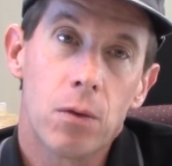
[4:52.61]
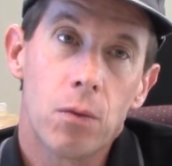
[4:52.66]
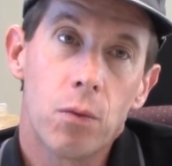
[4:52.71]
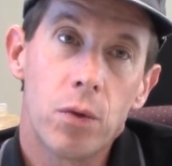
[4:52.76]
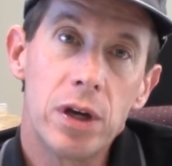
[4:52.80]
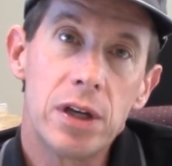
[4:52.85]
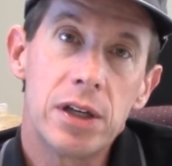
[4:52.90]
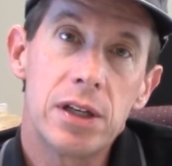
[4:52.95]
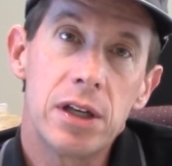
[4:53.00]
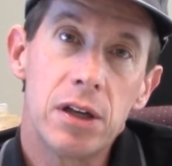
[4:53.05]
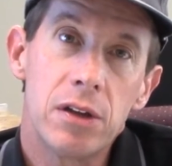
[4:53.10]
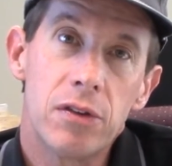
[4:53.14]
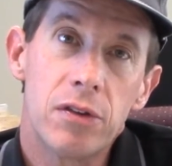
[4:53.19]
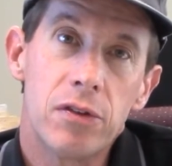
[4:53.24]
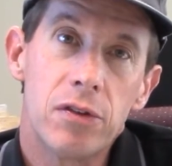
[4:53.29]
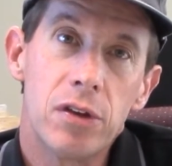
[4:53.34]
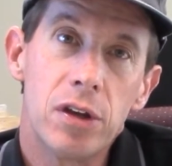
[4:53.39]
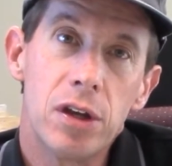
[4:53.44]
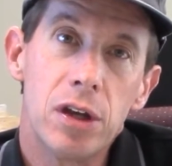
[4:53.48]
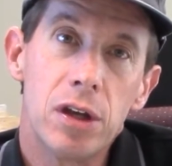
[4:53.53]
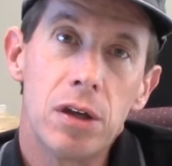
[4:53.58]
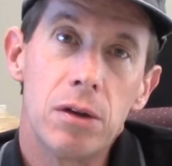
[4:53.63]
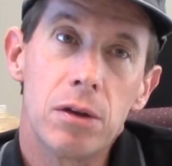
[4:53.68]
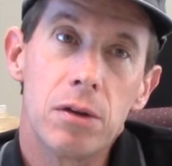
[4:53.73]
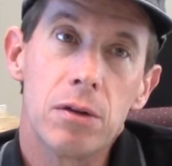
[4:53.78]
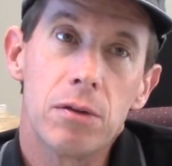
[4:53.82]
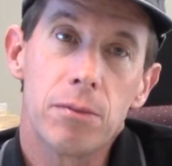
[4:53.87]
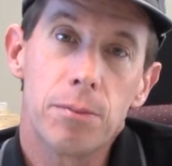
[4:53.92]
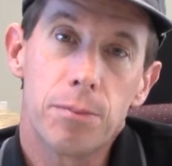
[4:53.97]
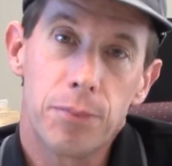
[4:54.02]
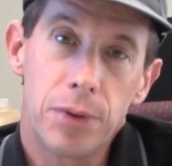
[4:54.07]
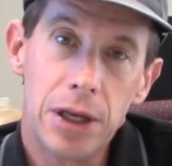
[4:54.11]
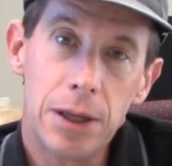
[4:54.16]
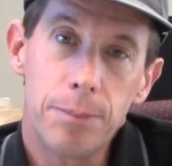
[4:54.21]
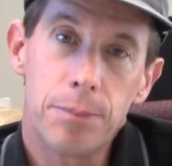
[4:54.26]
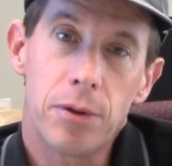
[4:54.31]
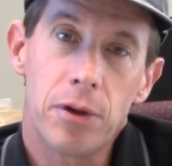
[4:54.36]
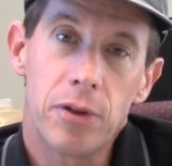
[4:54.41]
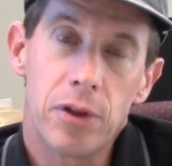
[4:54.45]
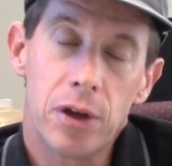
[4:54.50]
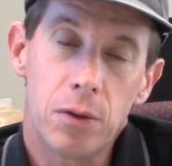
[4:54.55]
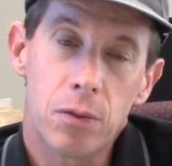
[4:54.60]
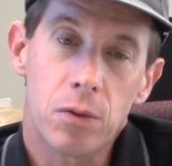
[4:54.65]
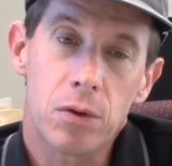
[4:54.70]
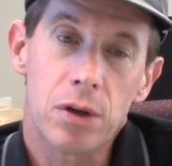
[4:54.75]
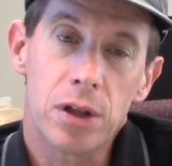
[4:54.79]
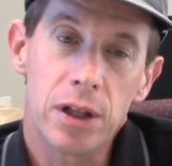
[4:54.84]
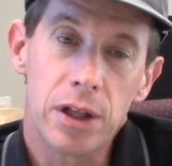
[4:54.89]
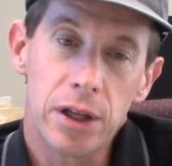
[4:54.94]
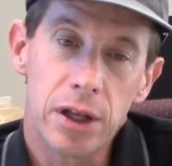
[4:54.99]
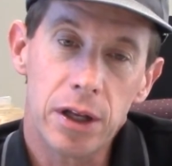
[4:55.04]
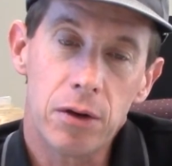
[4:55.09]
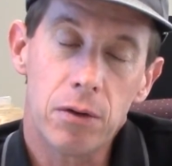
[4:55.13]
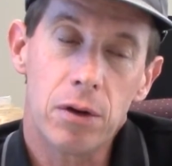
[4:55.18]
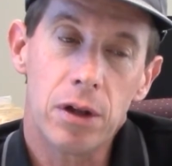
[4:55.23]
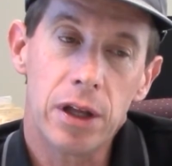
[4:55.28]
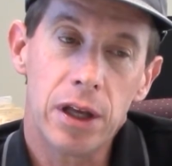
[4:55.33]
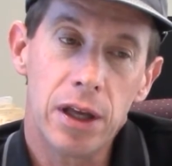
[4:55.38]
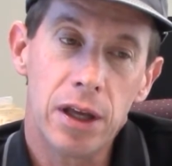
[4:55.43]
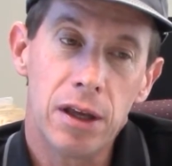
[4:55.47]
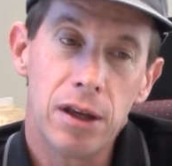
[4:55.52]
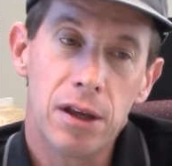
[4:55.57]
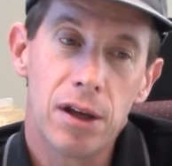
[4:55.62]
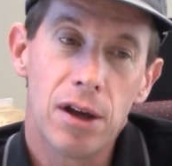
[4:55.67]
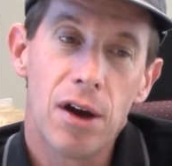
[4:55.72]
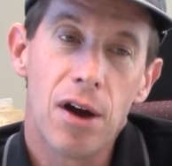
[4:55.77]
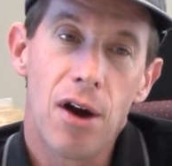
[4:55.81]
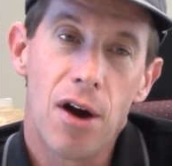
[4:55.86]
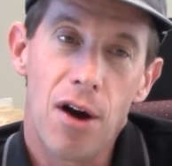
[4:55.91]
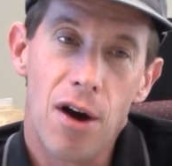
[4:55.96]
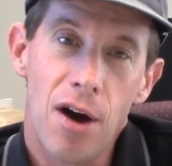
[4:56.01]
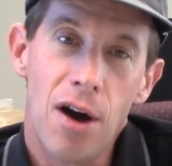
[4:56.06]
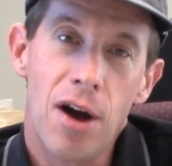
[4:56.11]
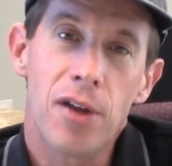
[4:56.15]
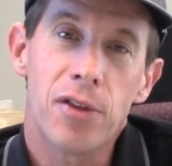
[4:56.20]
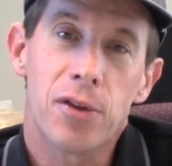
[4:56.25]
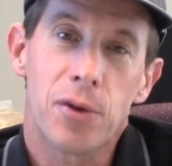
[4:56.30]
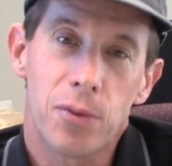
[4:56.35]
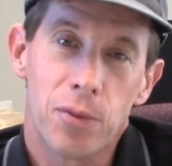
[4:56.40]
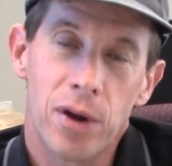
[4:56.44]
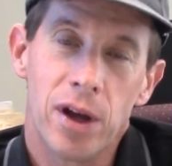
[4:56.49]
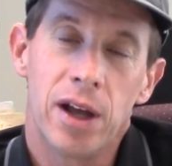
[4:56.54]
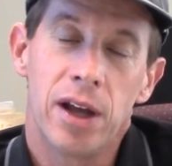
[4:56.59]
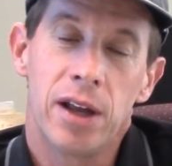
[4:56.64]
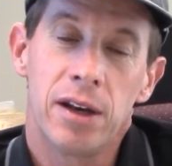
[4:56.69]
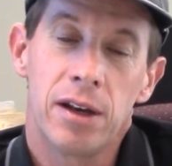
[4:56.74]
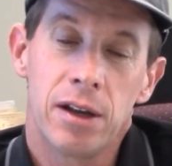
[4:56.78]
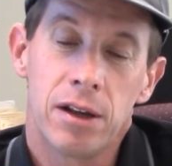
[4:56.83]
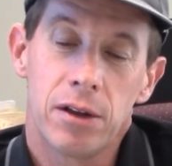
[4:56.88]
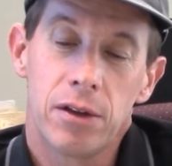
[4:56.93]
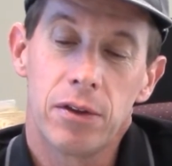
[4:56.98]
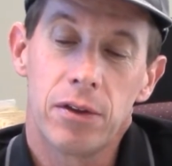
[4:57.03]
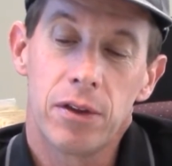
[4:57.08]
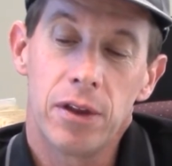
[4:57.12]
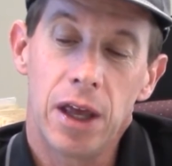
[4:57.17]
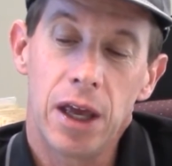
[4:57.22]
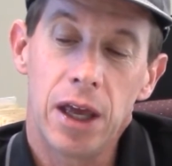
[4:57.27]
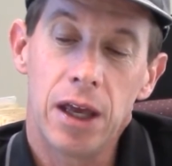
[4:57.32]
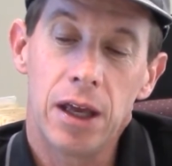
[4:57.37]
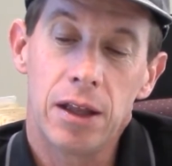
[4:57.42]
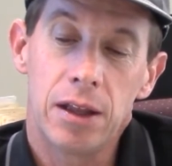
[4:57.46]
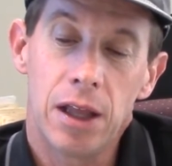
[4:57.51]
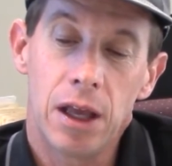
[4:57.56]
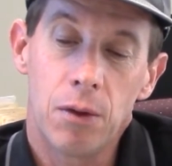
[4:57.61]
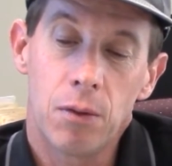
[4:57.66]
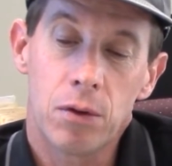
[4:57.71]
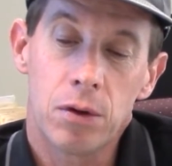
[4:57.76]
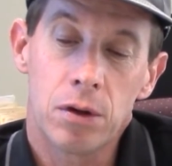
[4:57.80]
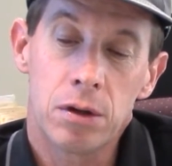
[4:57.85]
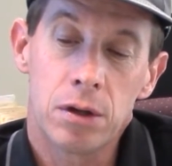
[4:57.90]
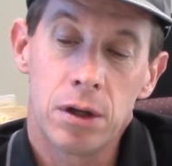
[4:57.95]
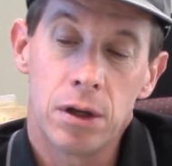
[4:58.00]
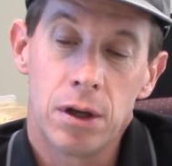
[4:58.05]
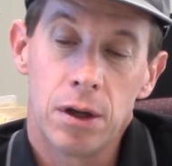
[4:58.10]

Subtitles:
We did see people that were literally on the run. They were